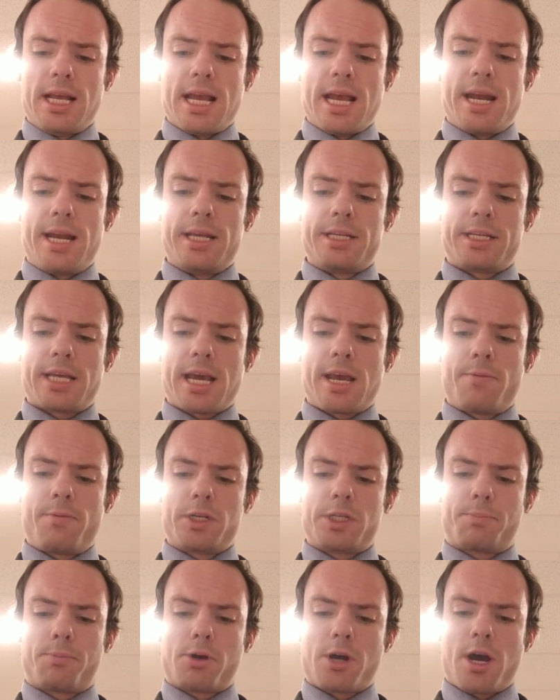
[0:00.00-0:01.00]
And his head
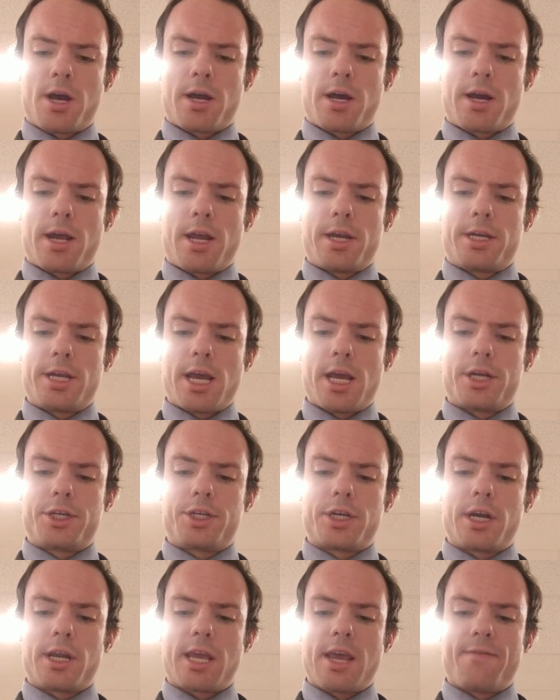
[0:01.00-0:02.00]
was brought on a
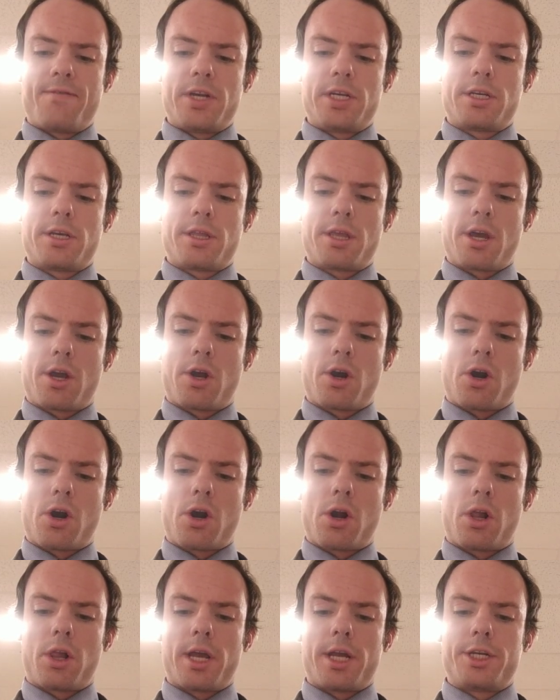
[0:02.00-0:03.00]
dish and given to the
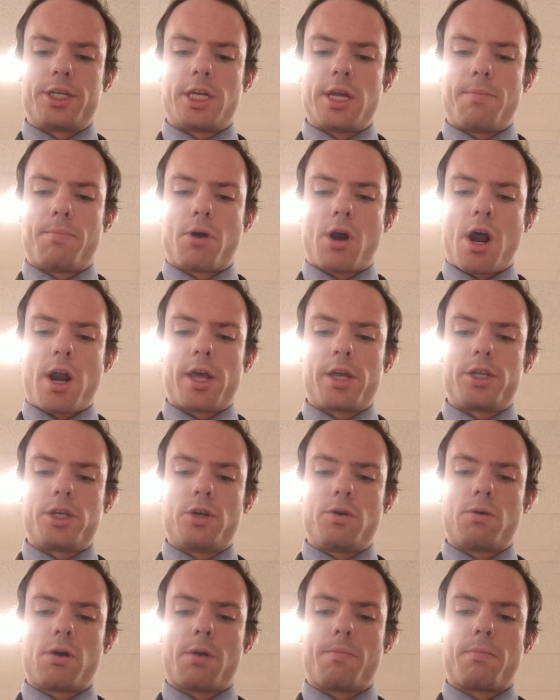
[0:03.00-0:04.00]
girl, and she brought it
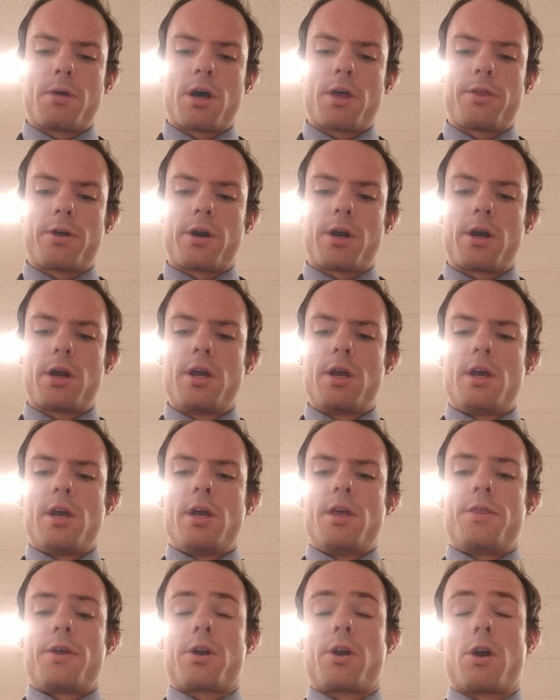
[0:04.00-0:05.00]
to her mother.
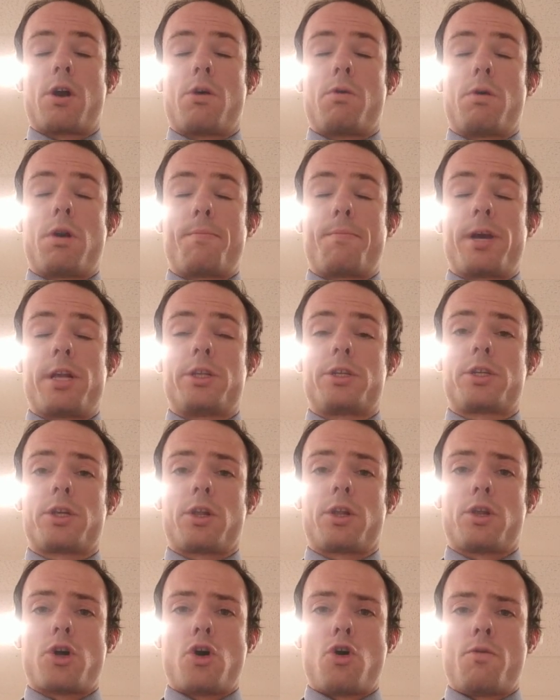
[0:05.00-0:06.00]
The girl would have been
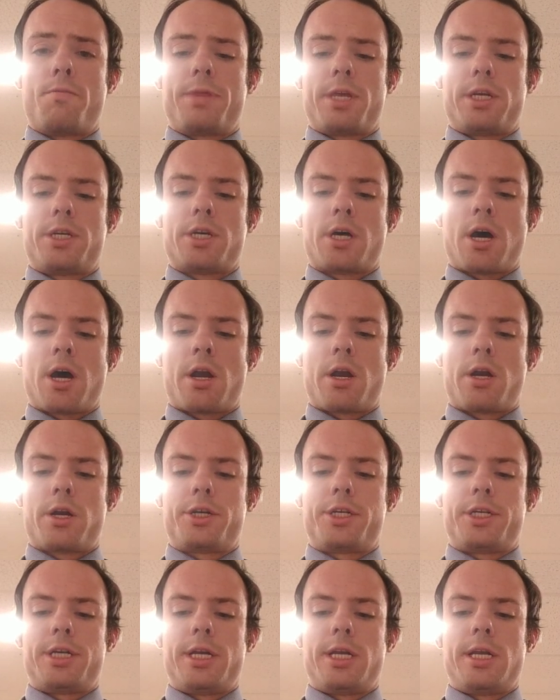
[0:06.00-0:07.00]
Salome, the daughter.
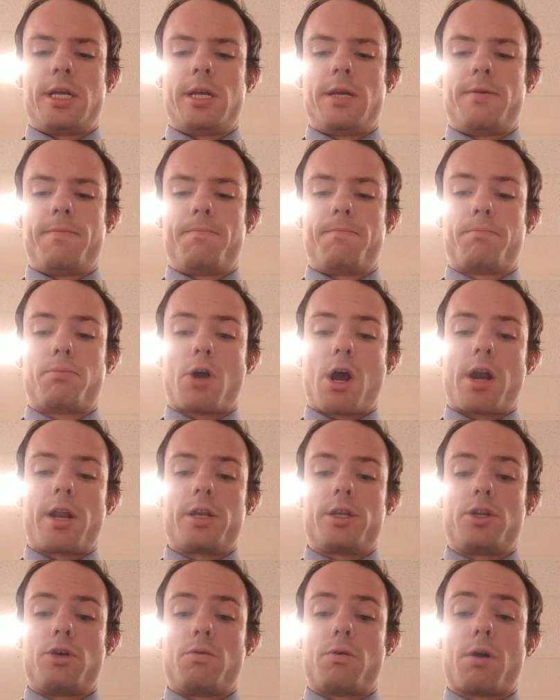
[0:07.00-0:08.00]
She brought
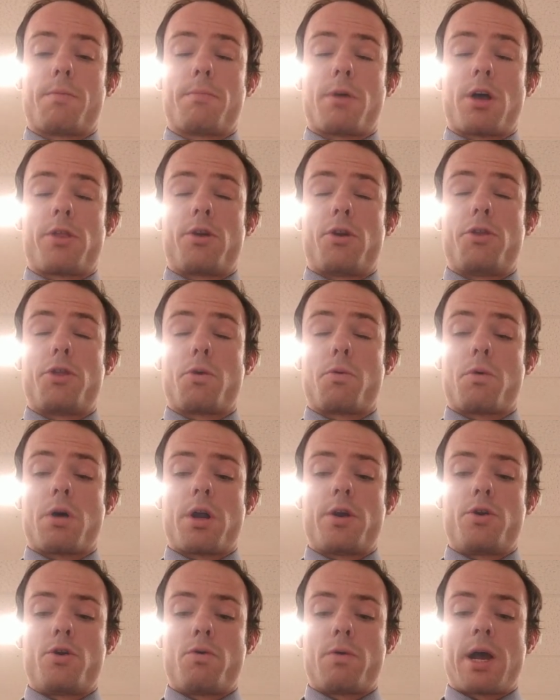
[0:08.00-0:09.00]
it to her mother, the
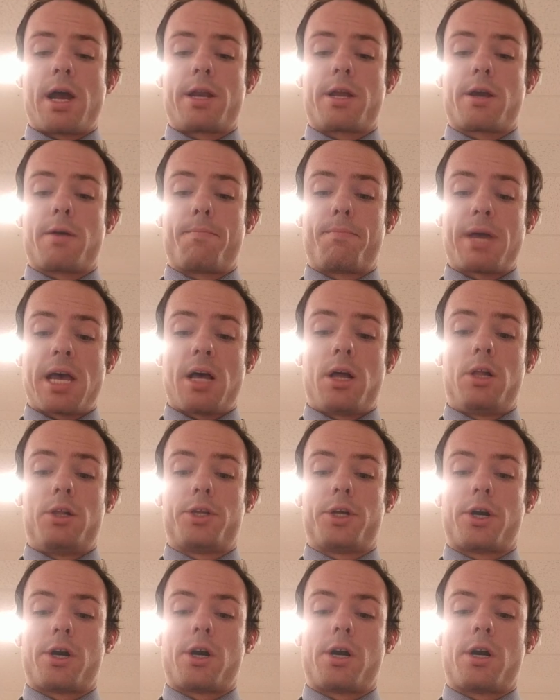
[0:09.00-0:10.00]
one who had
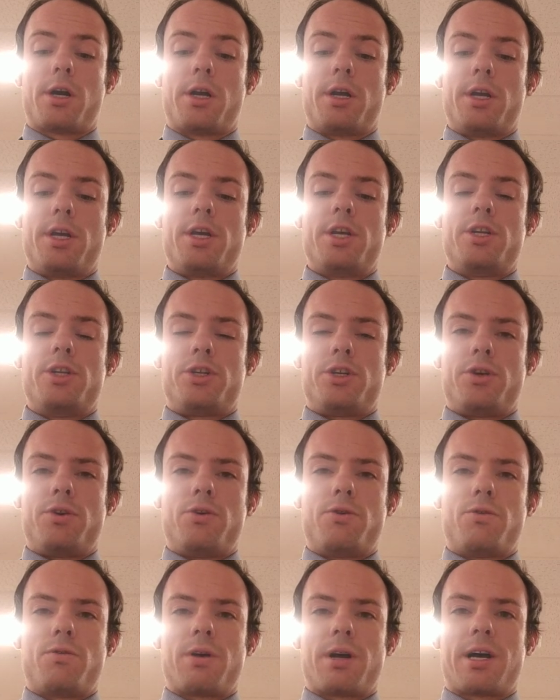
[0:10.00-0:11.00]
compelled her
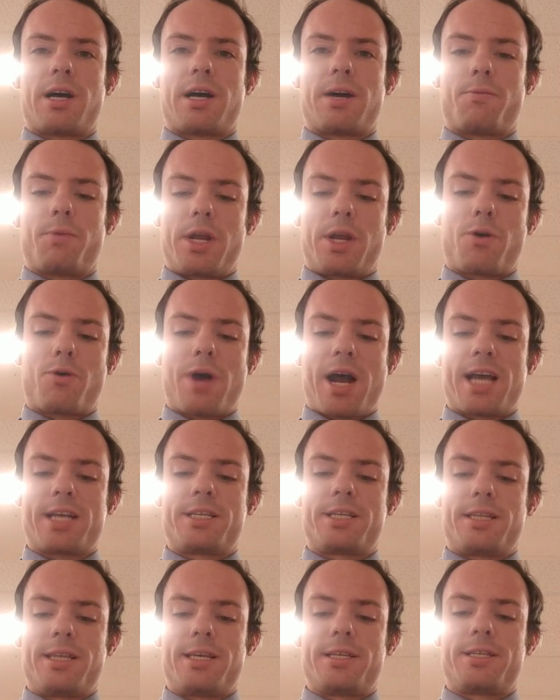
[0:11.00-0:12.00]
to
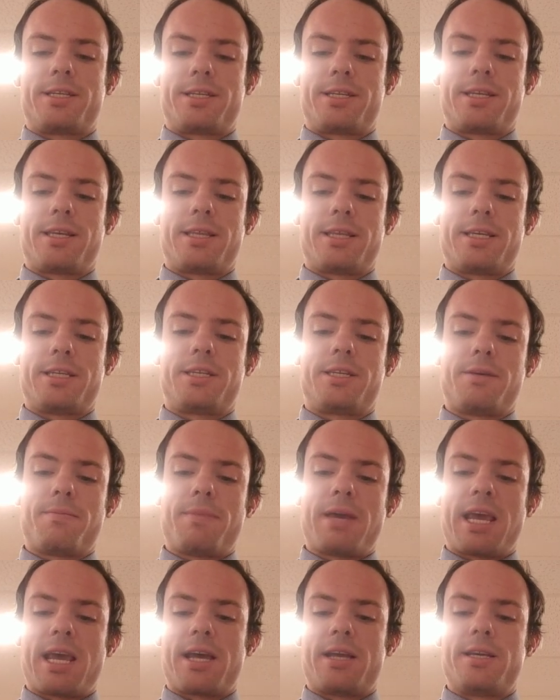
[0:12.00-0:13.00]
request this
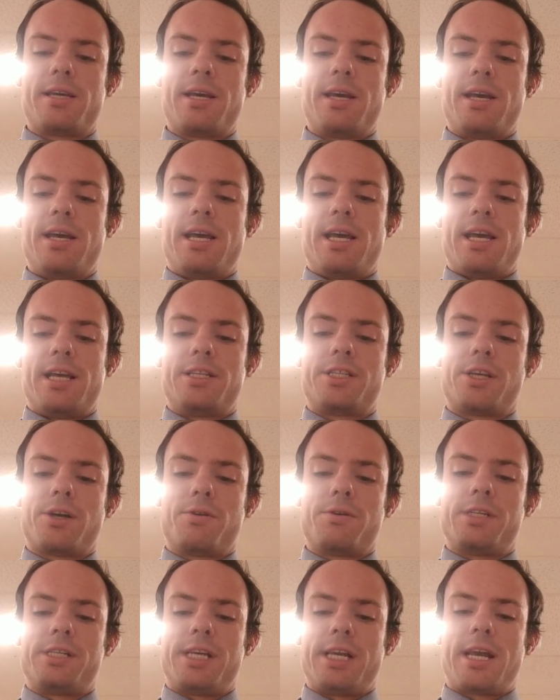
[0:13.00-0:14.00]
demand. And
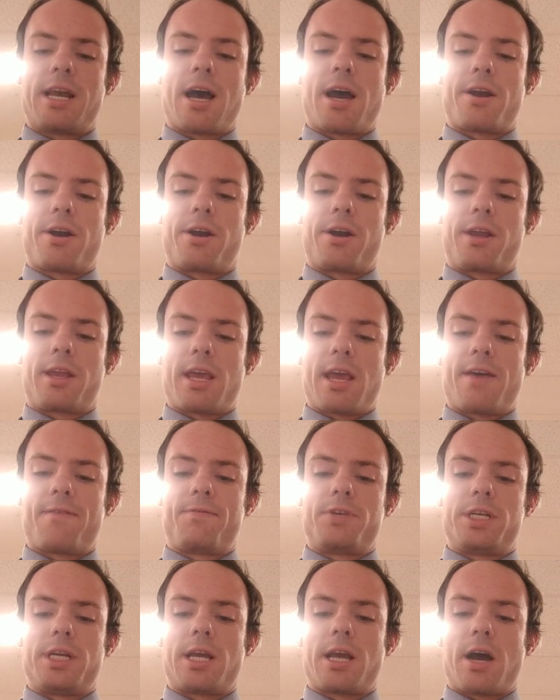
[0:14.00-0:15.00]
so she got her
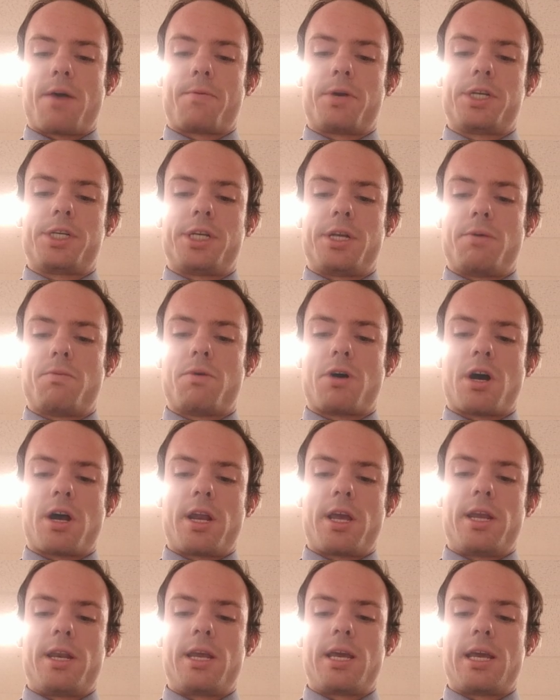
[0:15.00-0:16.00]
gift. She got what she
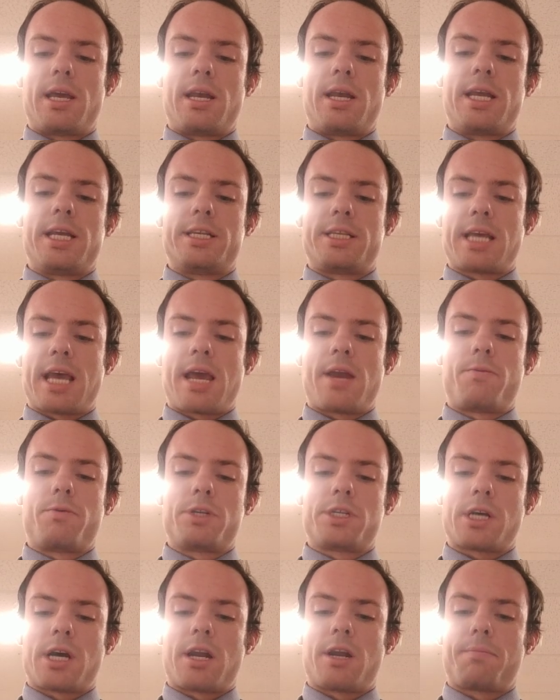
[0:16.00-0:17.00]
wanted, and his head
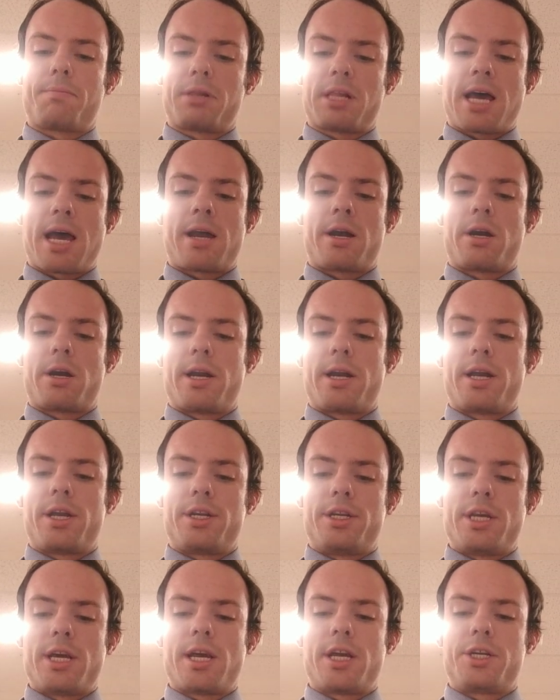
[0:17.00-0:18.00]
was on a platter in a
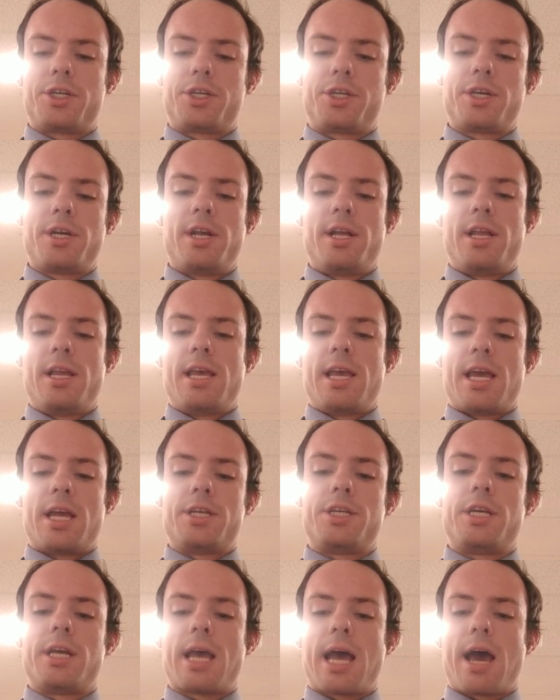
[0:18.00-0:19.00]
dish,
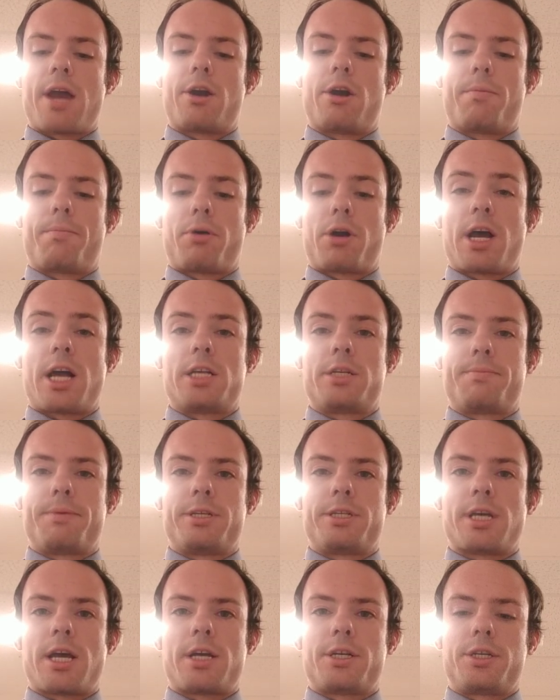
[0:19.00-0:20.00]
and she had her prized
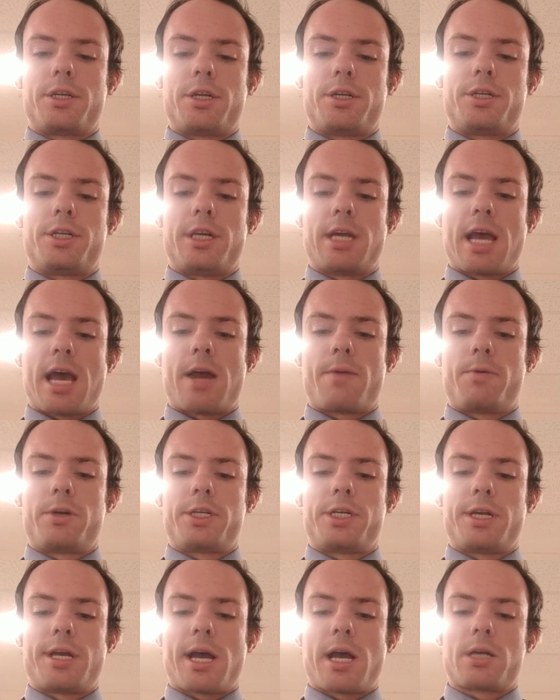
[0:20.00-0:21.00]
possession. She had
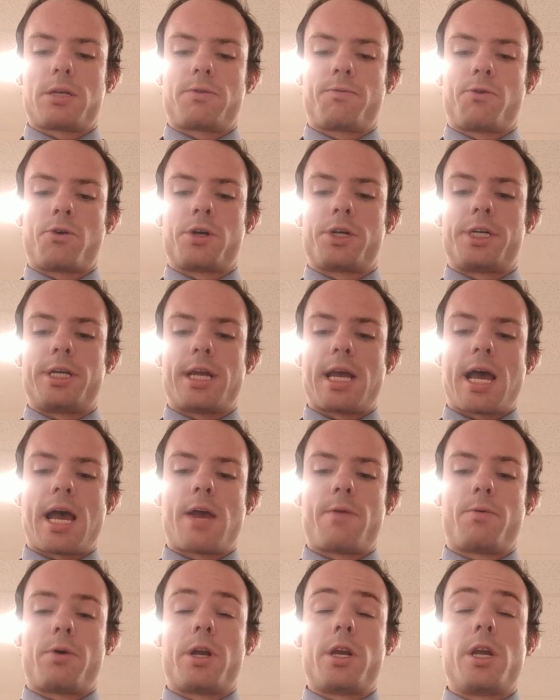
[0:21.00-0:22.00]
what she asked for. She
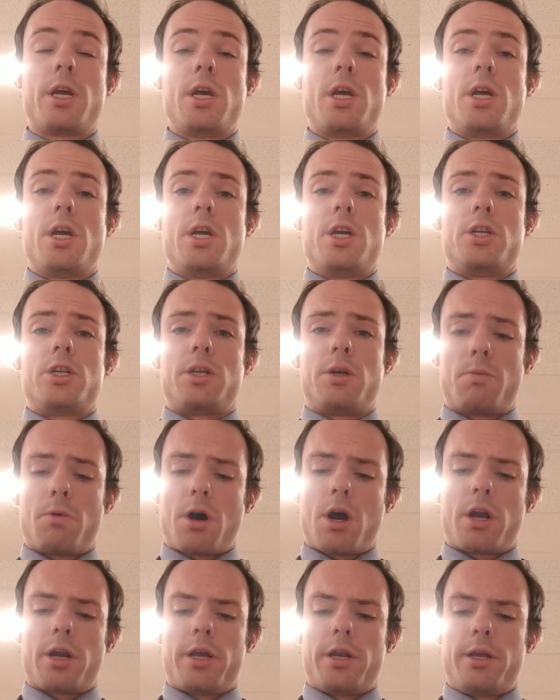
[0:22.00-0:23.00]
had what she
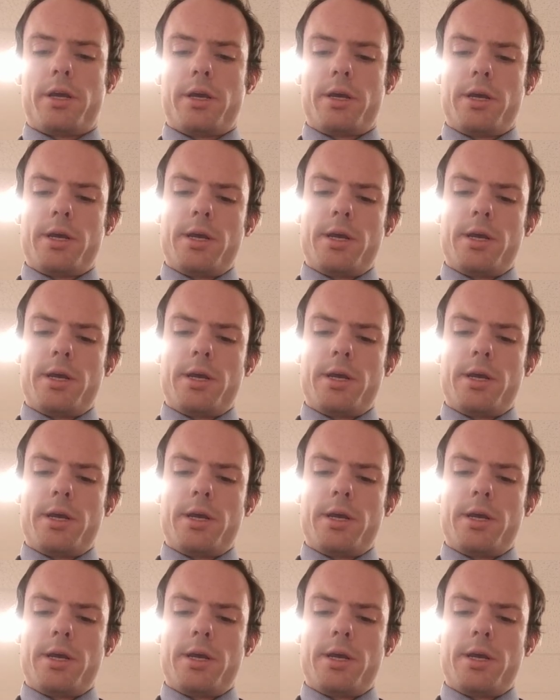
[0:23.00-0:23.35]
wanted.